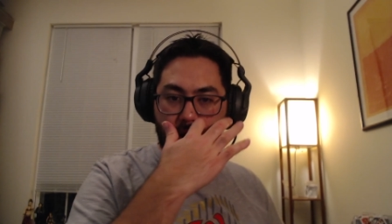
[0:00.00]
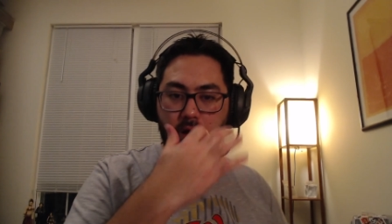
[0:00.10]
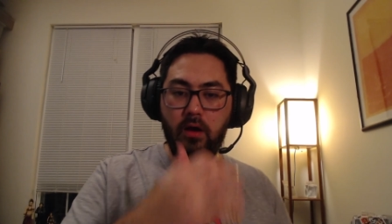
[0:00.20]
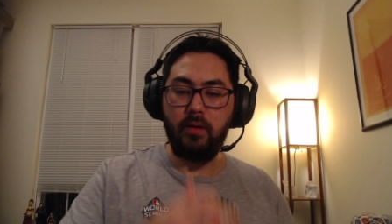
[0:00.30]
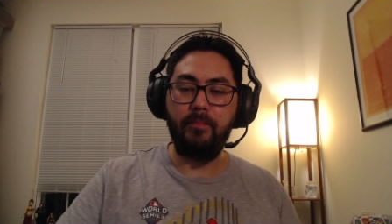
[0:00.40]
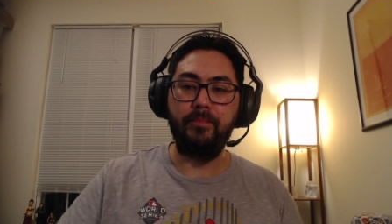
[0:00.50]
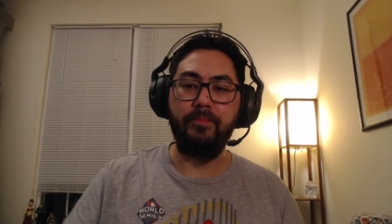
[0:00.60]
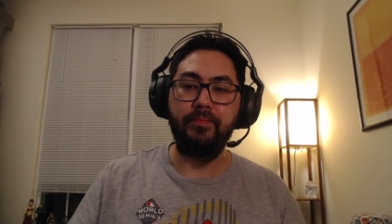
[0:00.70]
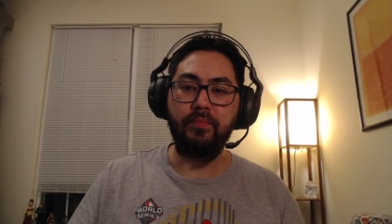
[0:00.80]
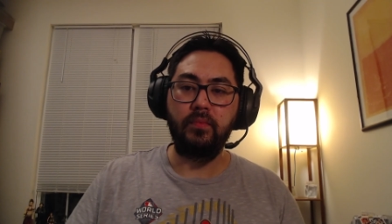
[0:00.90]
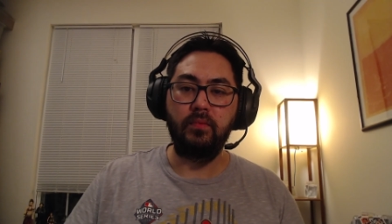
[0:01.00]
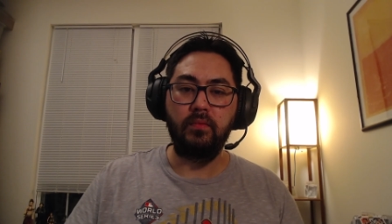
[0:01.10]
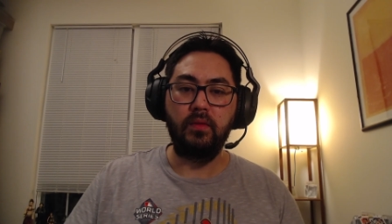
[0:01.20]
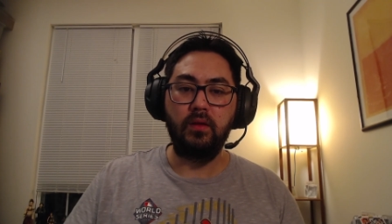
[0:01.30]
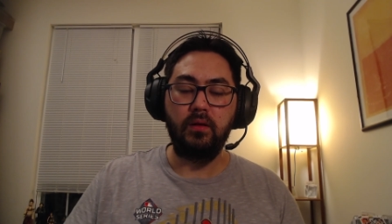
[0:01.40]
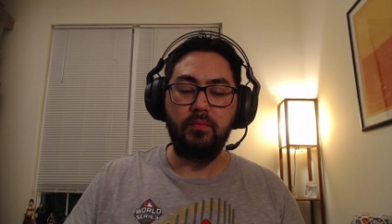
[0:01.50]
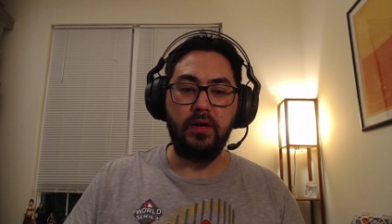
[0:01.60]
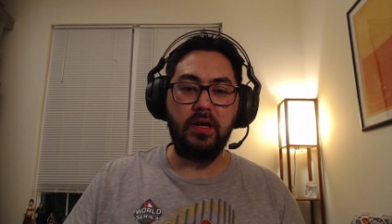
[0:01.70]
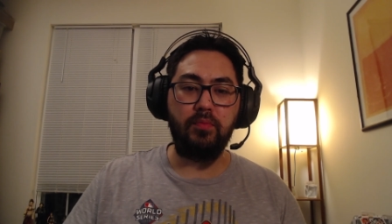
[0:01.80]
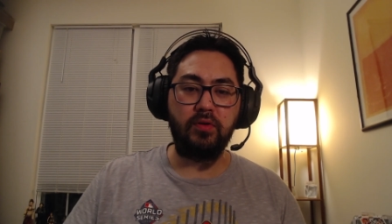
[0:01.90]

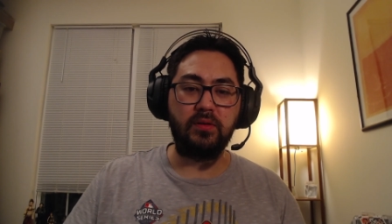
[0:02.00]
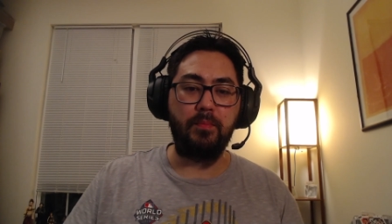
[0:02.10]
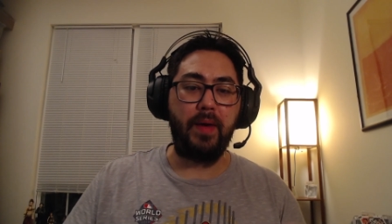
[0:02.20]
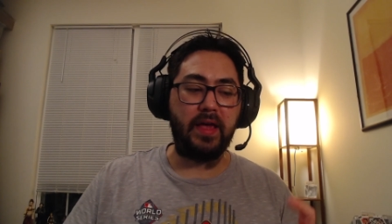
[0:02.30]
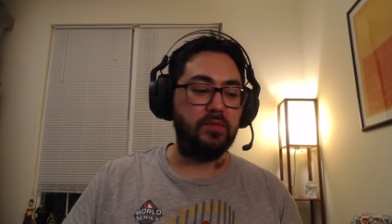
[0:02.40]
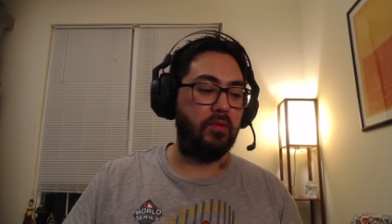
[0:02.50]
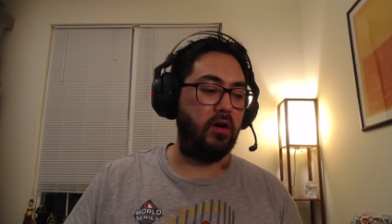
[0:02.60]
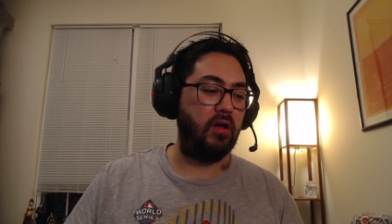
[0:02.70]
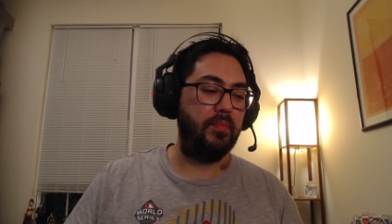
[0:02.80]
Panini Prizm Baseball,